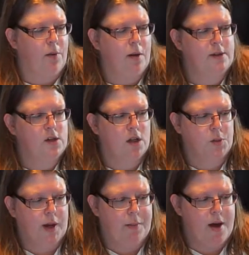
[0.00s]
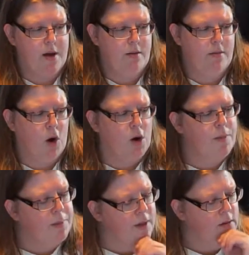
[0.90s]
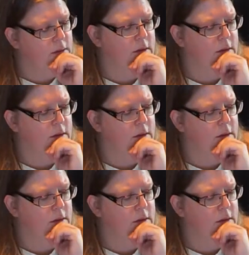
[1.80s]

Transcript: probably Dollarama or maybe